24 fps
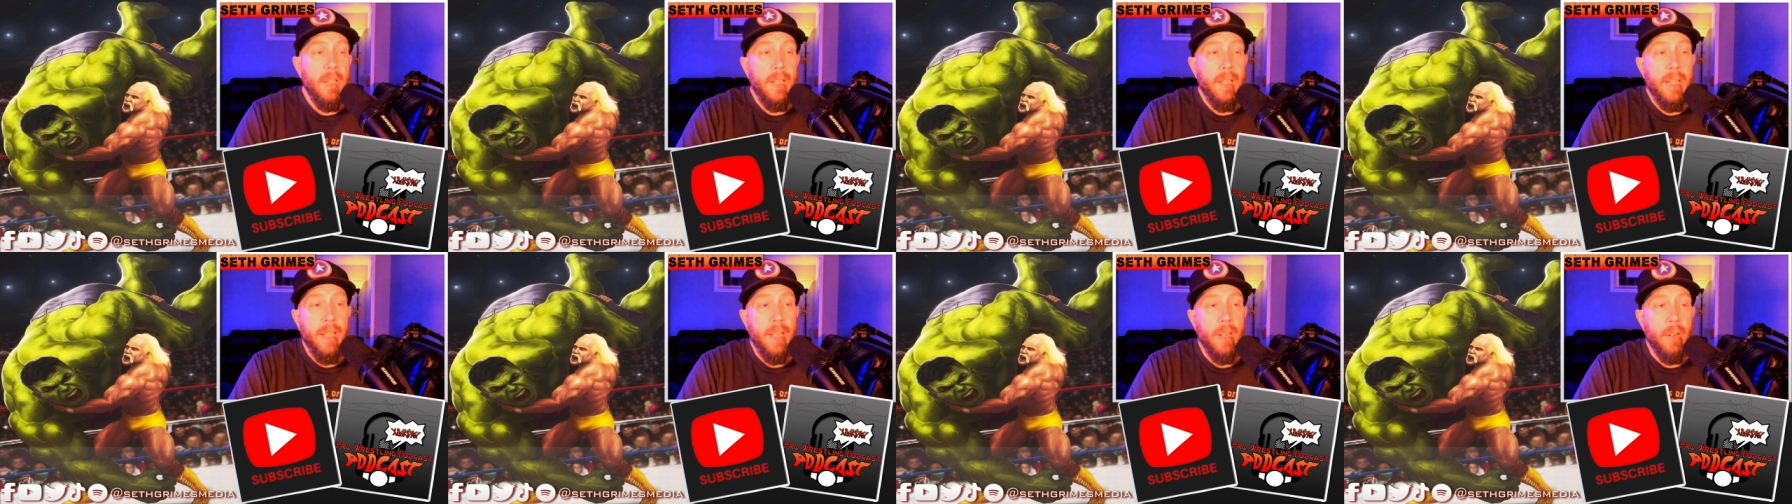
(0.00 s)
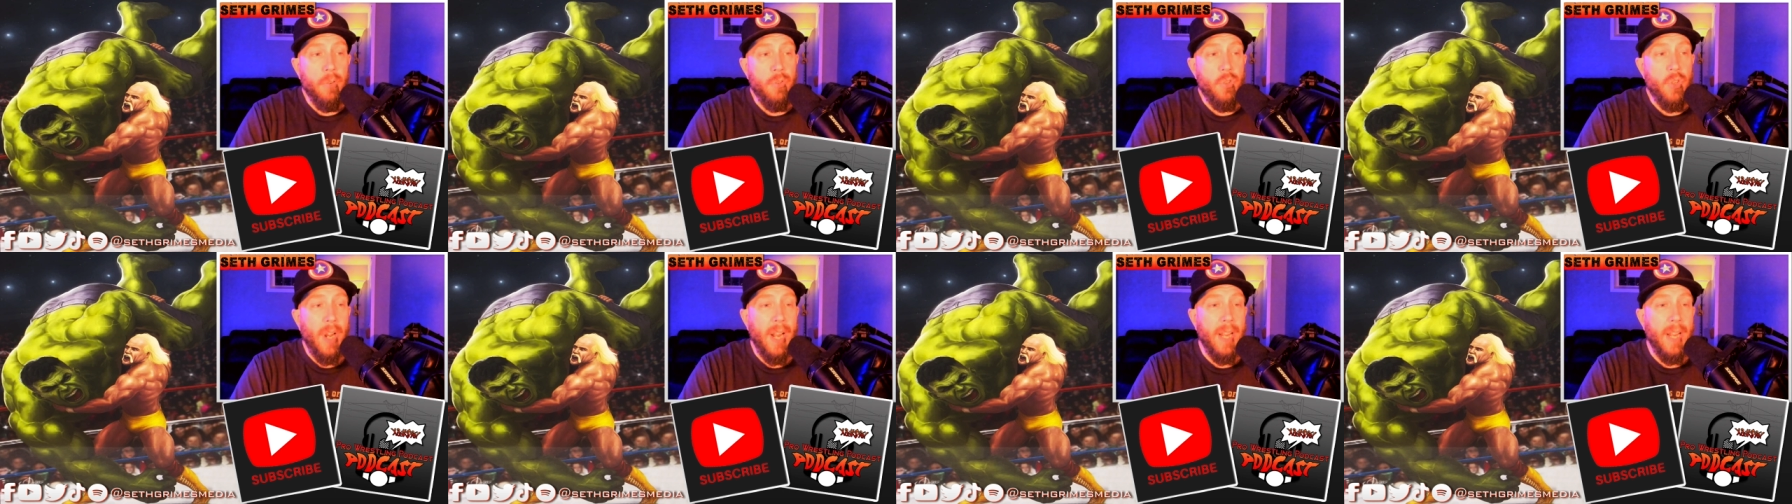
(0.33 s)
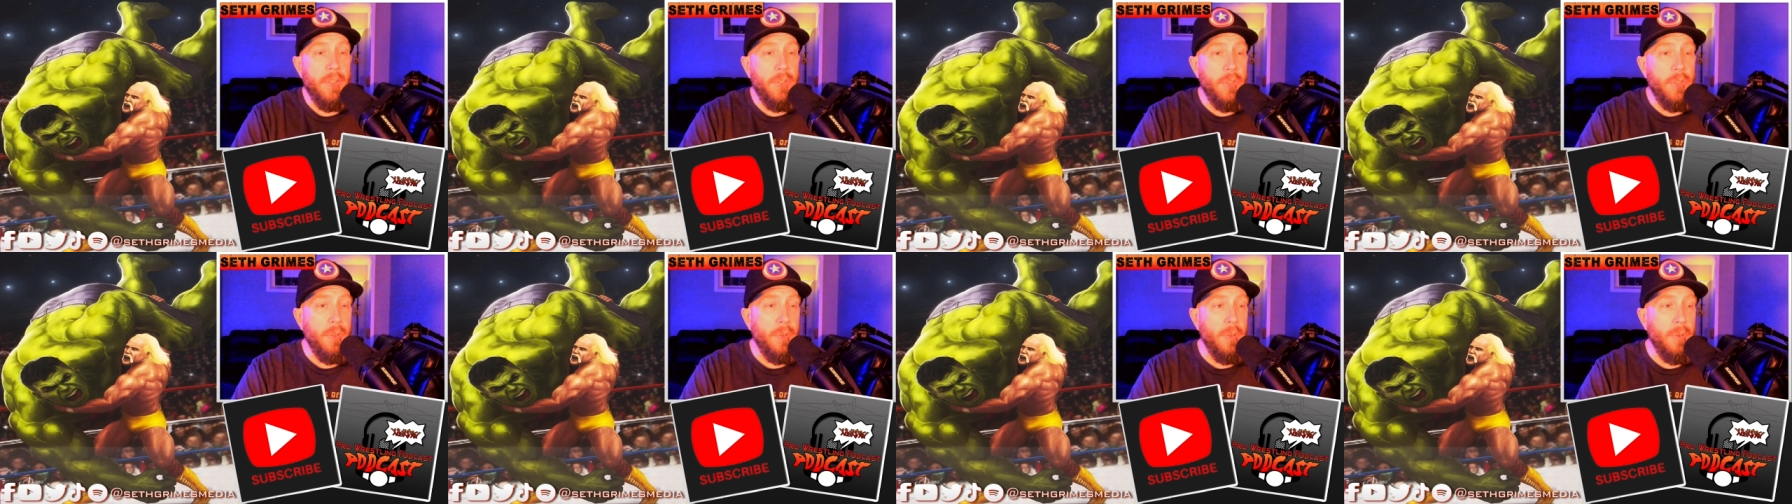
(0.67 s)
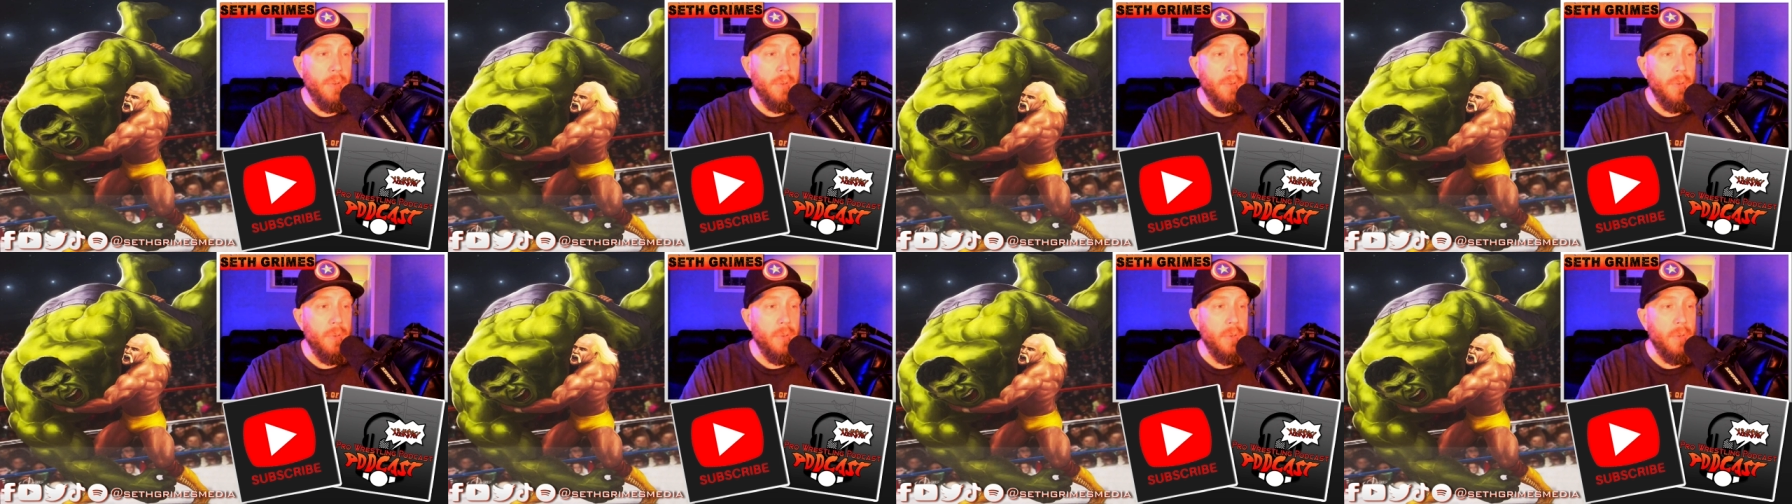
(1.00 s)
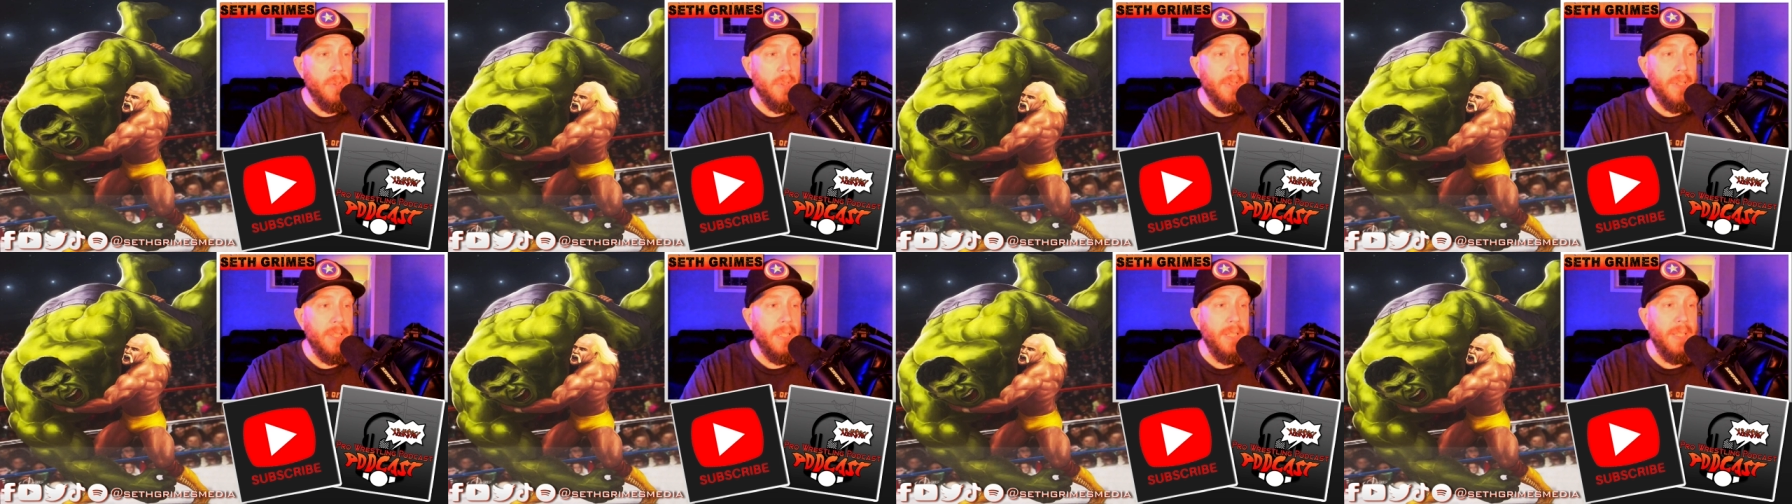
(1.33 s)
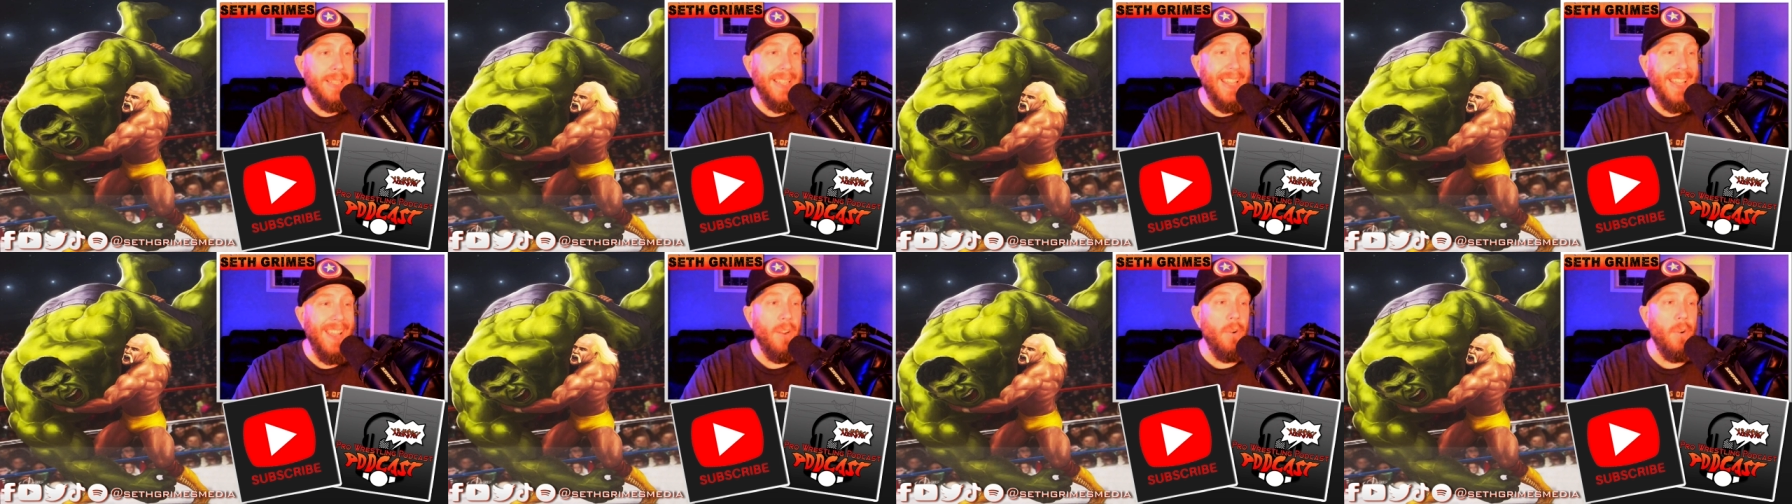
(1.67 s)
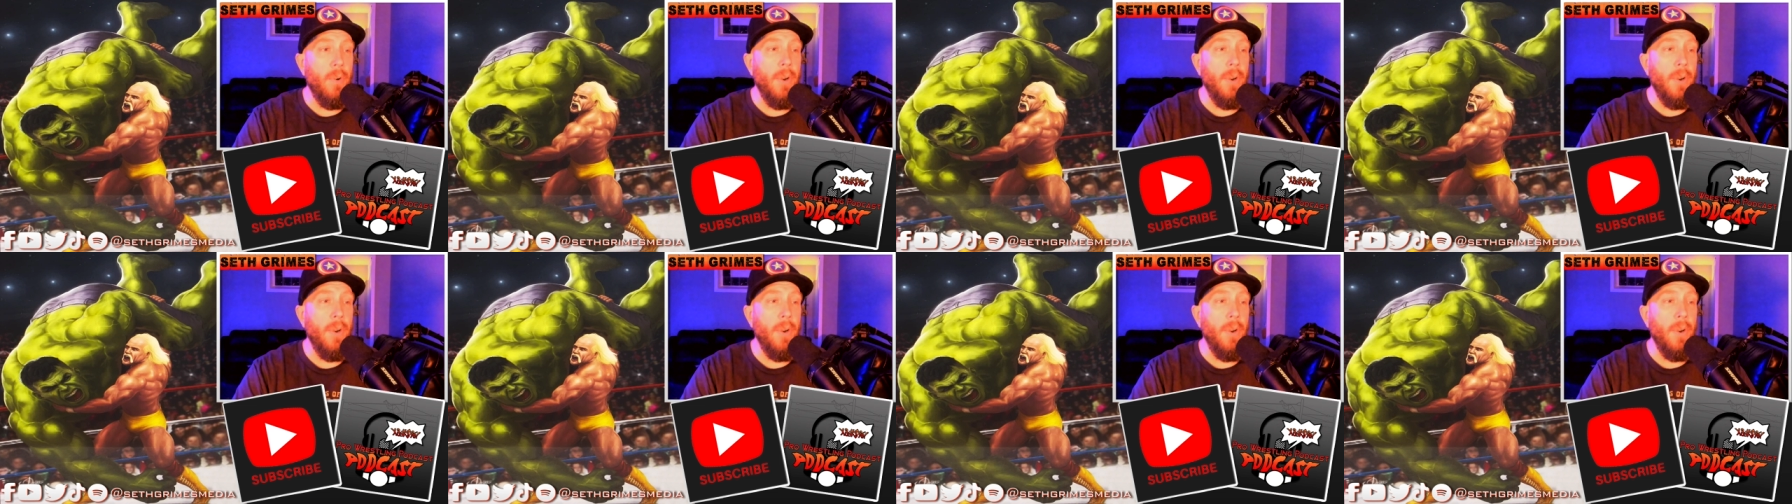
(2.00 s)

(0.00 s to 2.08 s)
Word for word: you know, tried to get